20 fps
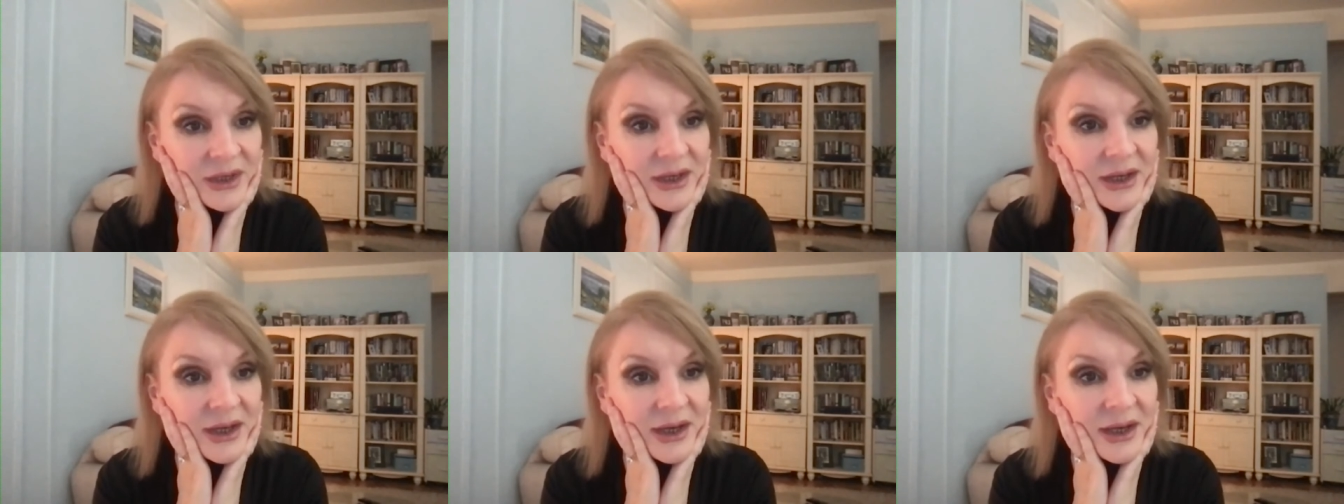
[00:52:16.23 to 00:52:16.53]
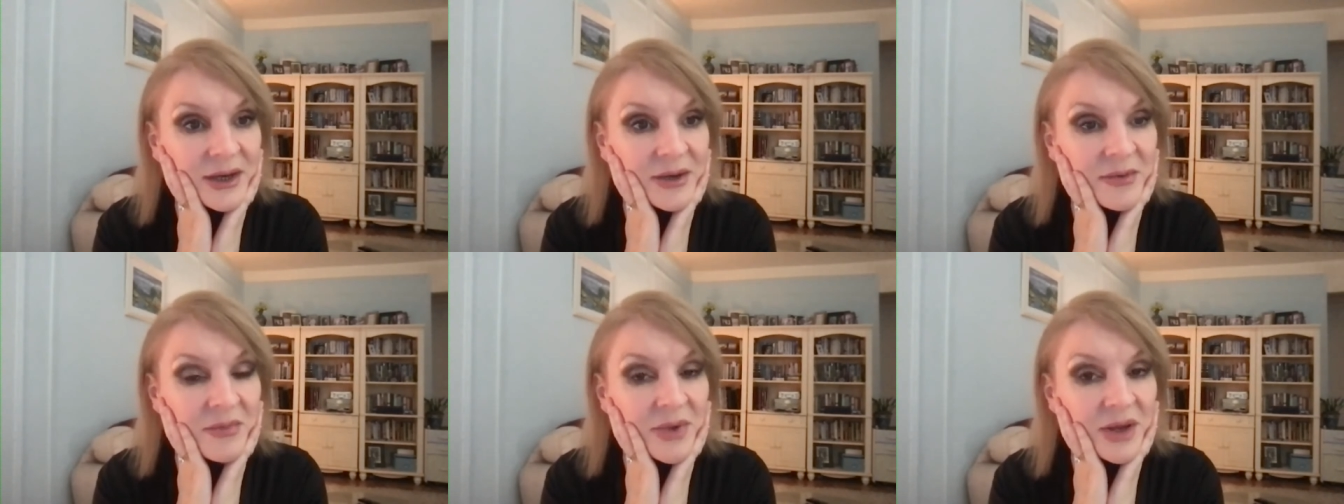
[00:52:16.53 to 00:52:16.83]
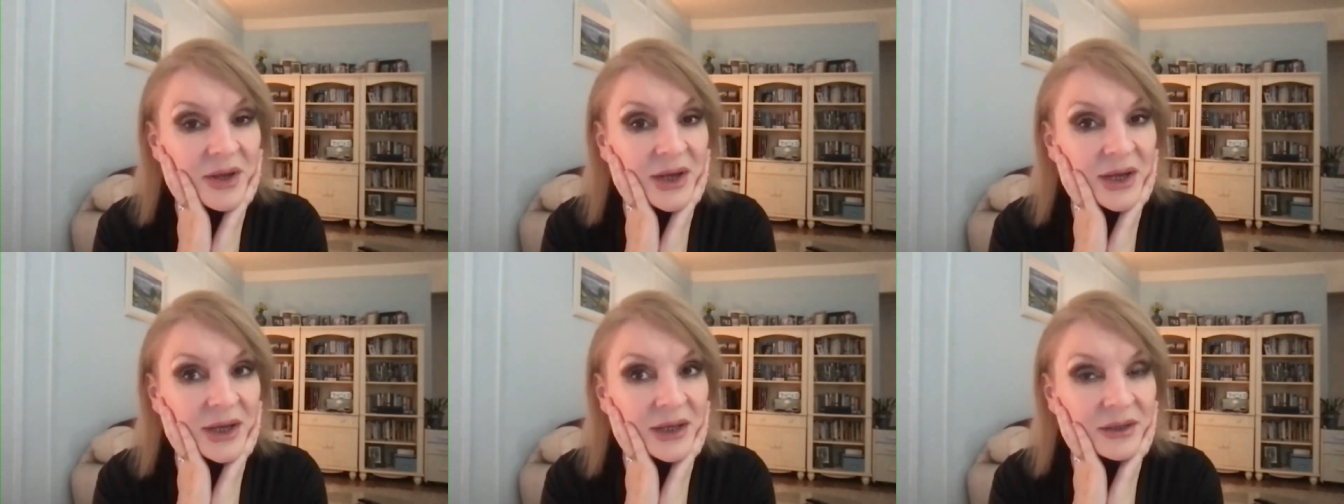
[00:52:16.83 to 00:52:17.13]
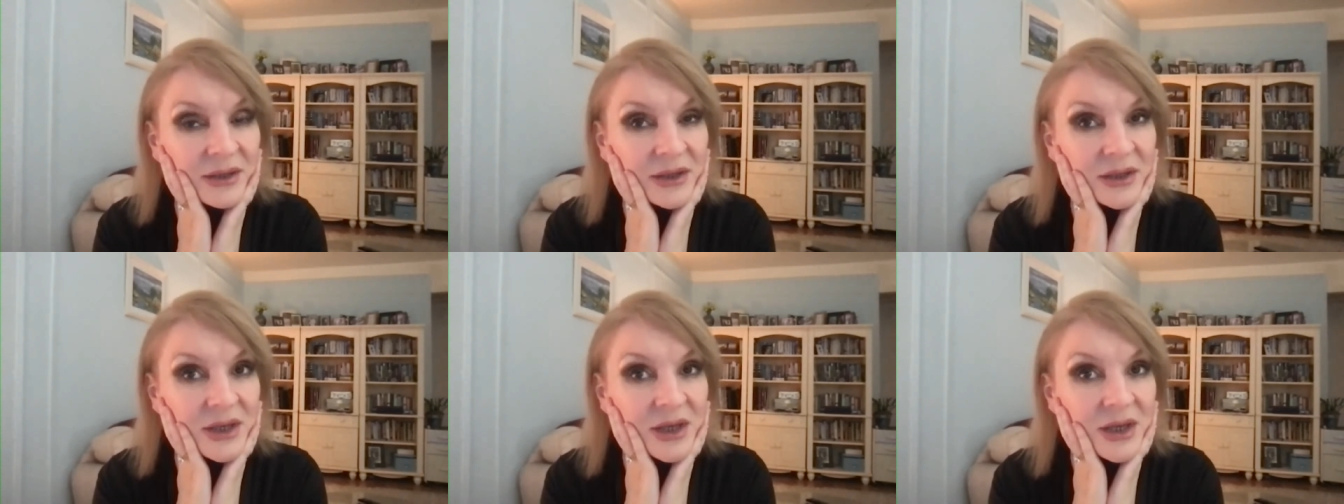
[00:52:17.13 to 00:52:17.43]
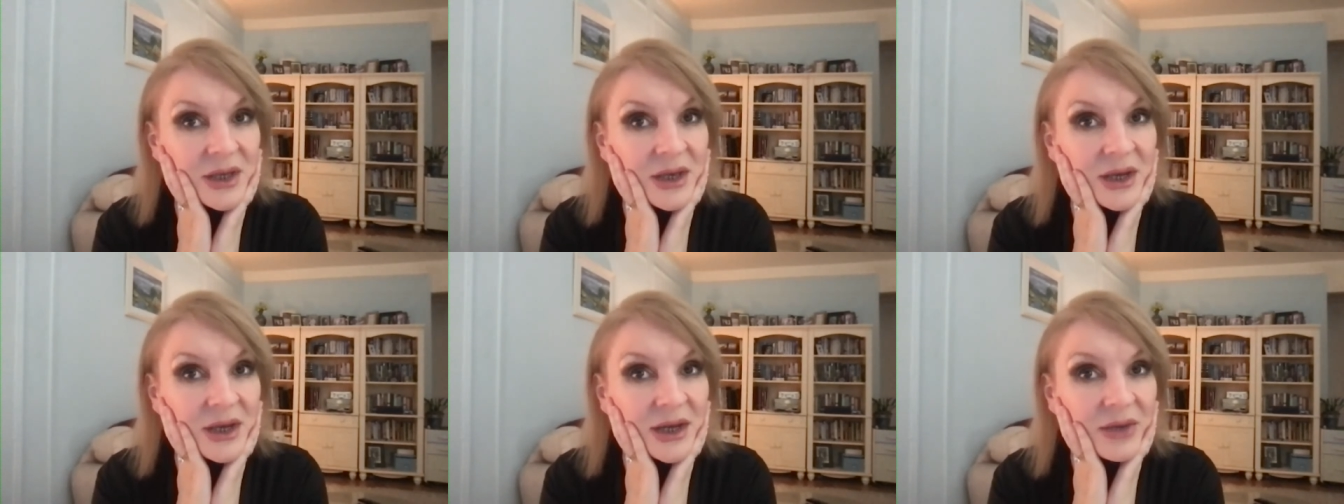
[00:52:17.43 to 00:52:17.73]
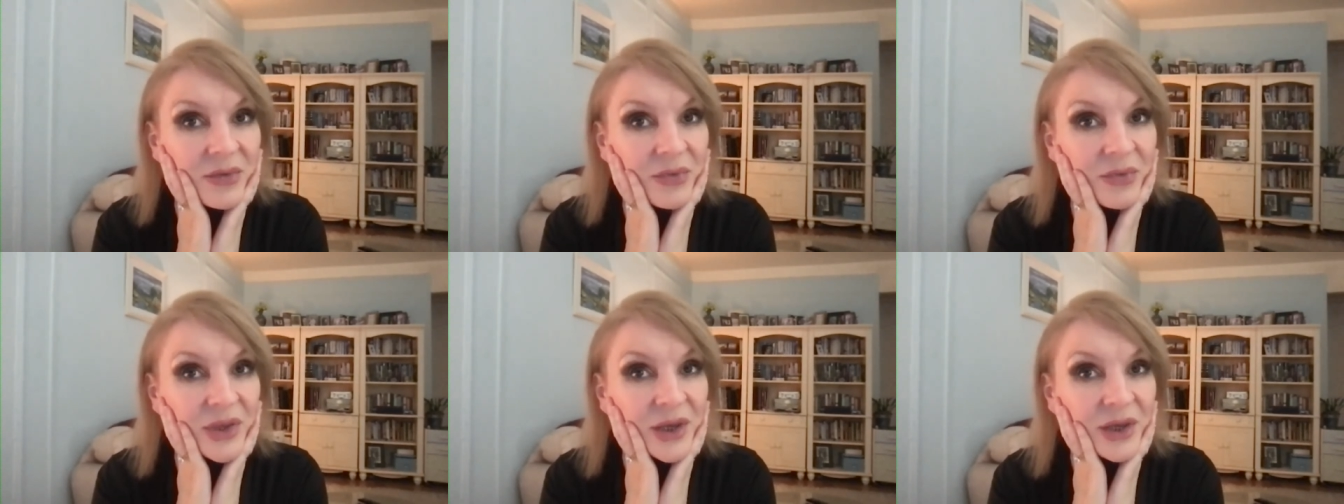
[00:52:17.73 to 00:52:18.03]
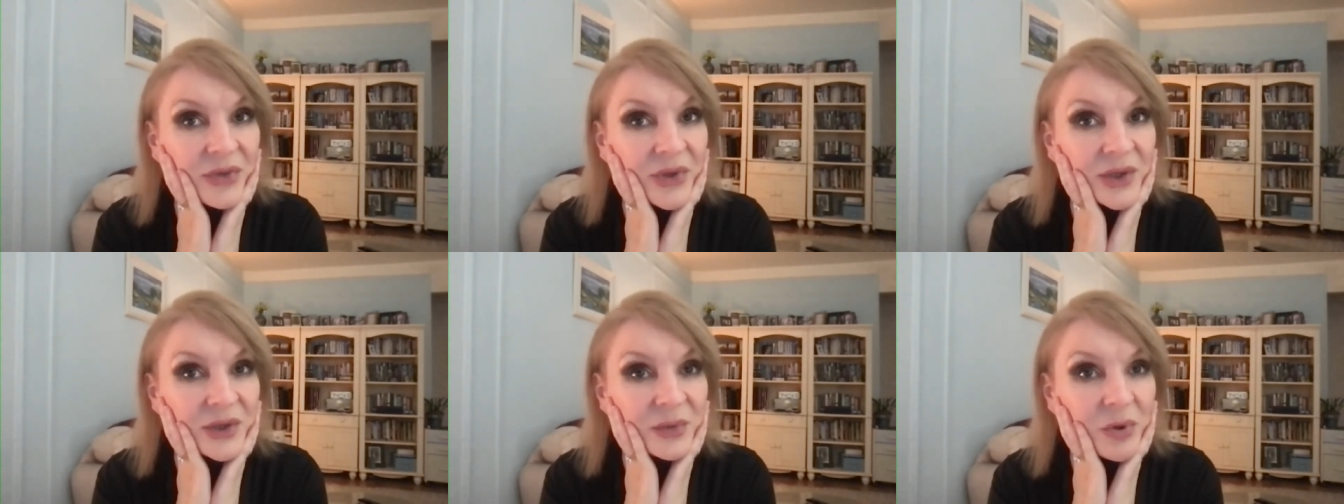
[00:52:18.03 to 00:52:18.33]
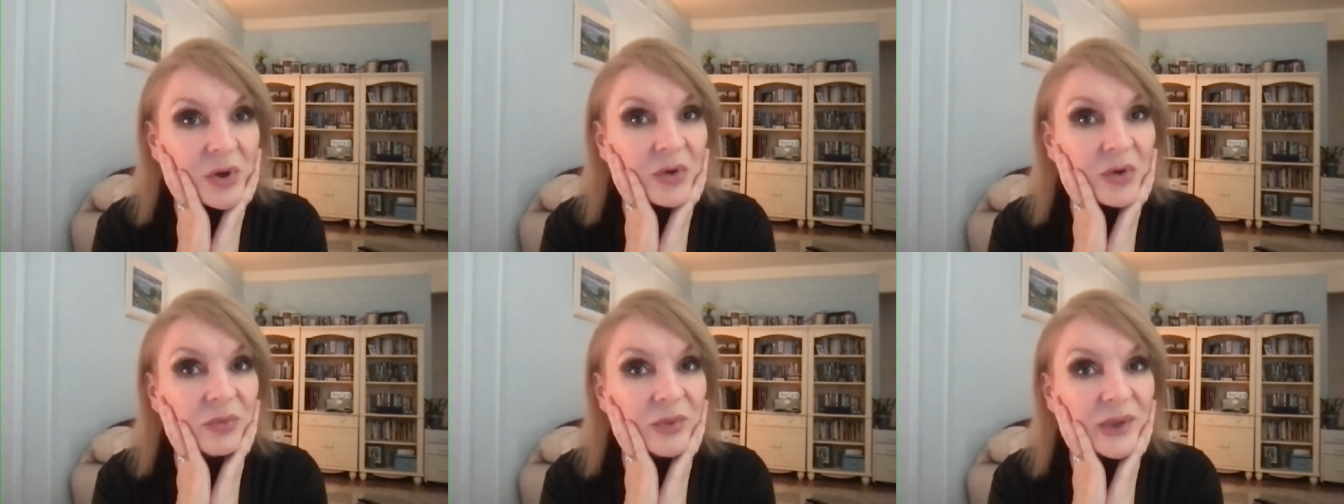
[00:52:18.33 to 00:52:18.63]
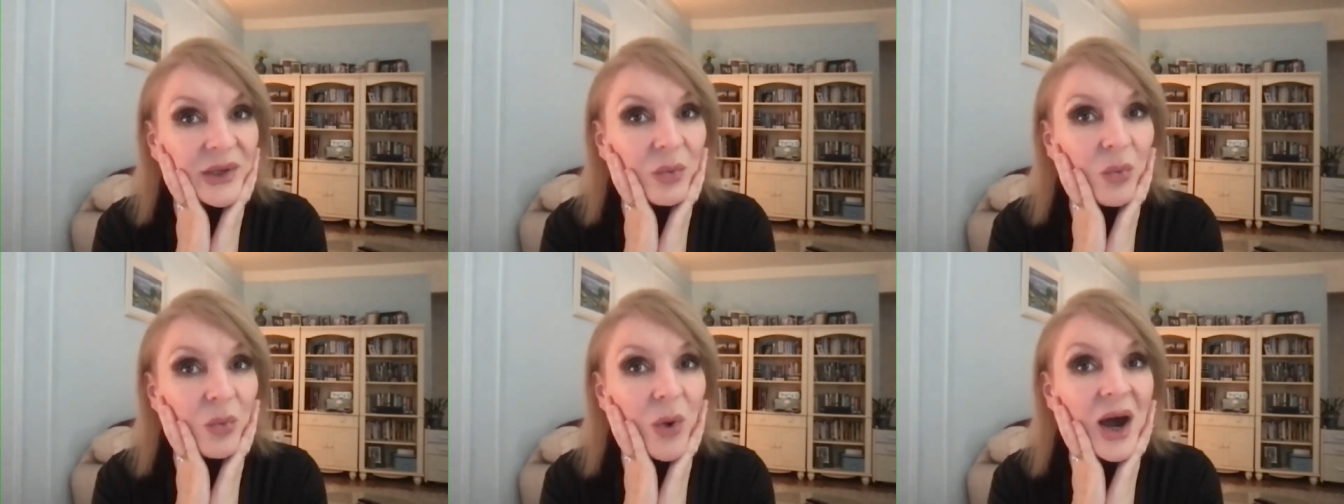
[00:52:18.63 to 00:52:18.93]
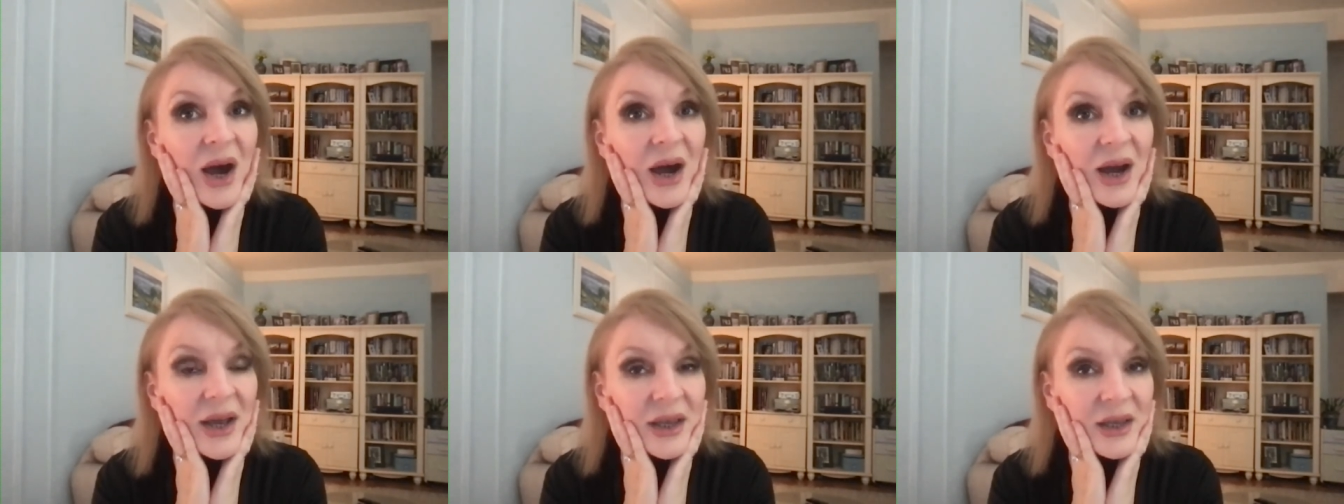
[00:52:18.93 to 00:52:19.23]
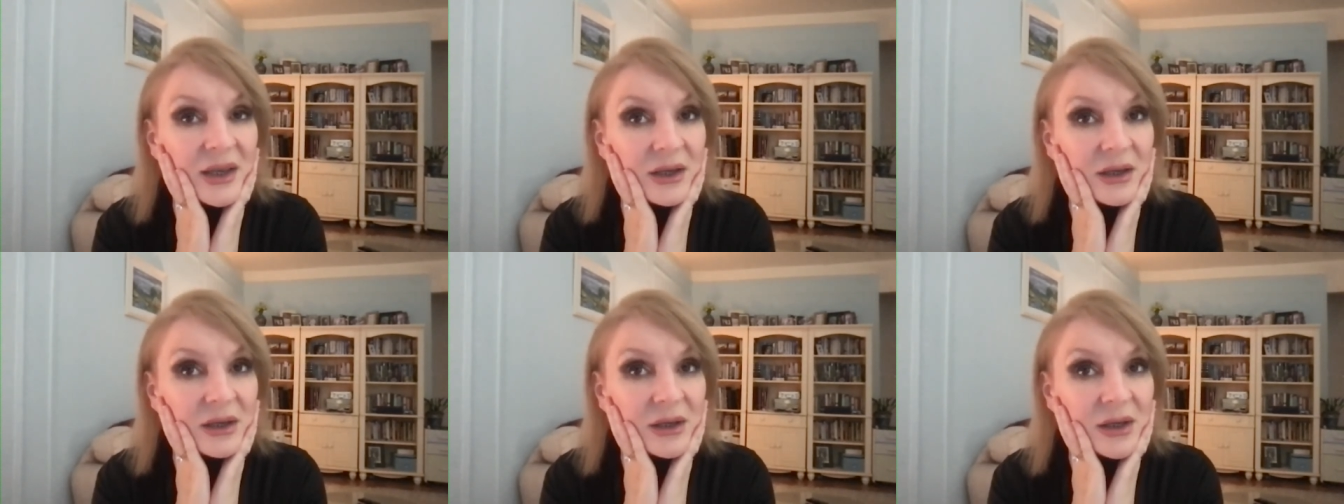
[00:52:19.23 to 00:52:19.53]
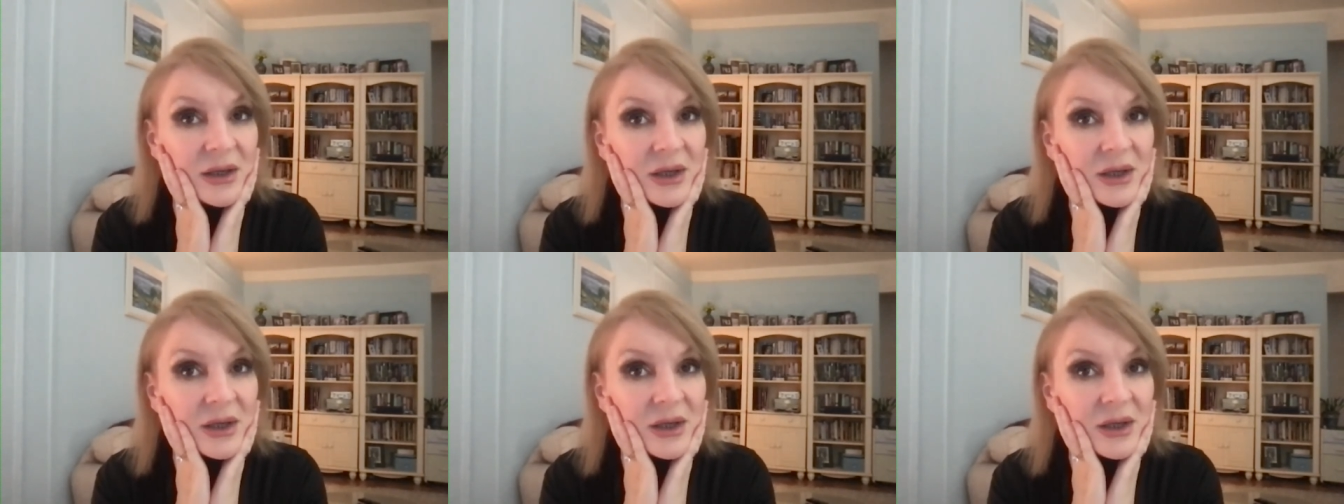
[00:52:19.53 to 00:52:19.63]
um, and I think that's probably why